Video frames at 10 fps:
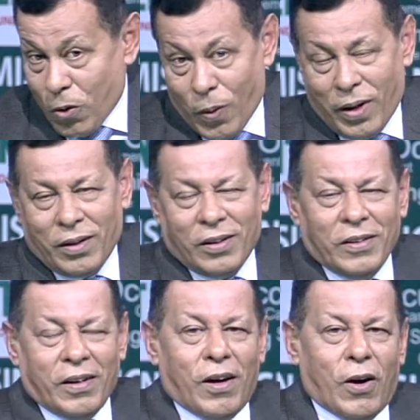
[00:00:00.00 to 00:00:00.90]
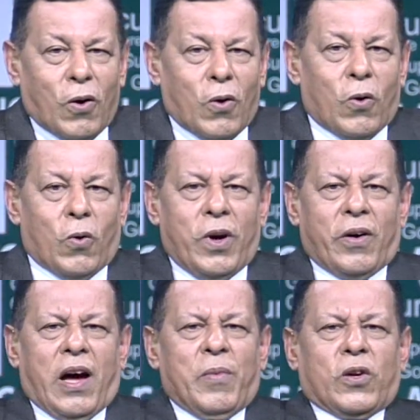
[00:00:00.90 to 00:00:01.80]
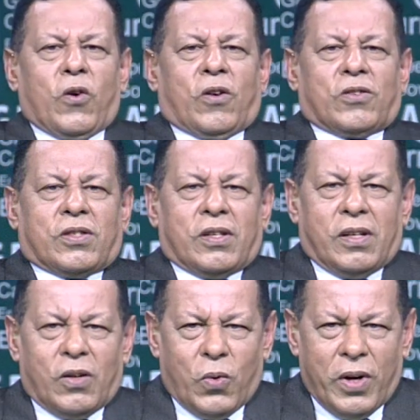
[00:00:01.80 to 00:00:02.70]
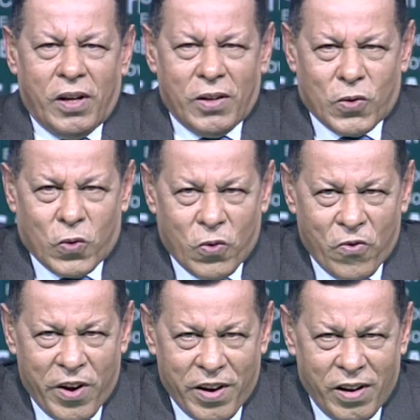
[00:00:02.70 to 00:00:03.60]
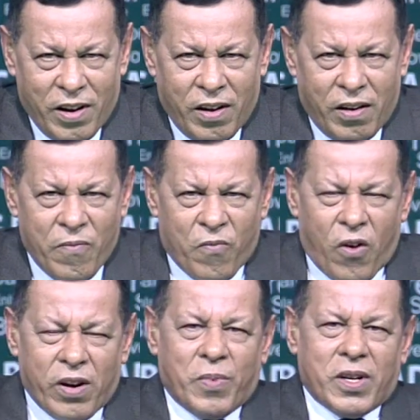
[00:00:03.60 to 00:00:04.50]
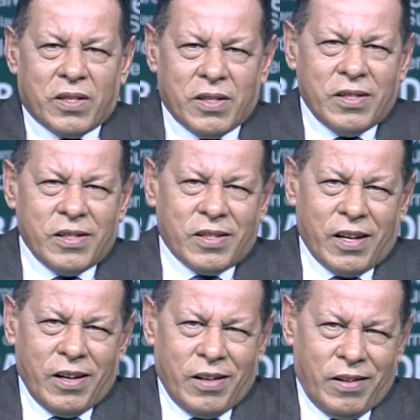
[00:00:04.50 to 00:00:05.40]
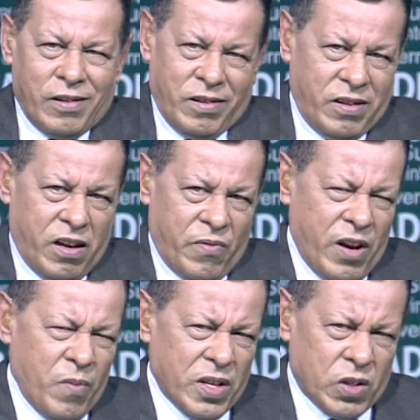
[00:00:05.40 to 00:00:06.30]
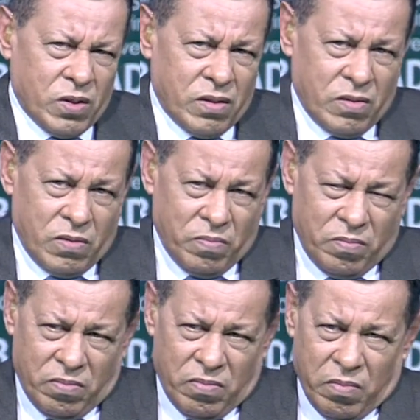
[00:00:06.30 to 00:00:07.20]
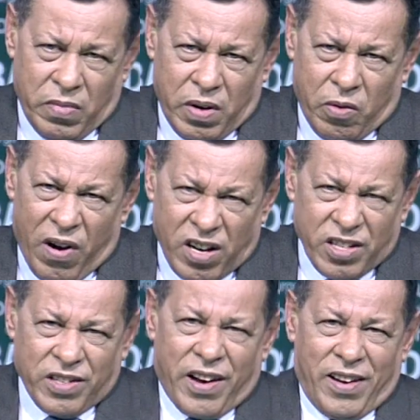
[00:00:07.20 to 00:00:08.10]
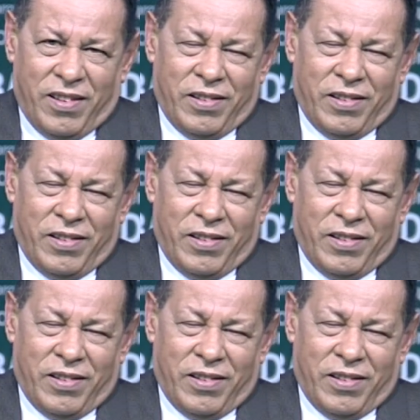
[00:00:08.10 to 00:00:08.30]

Well, we are having talks with two very important persons, and they are very much versatile.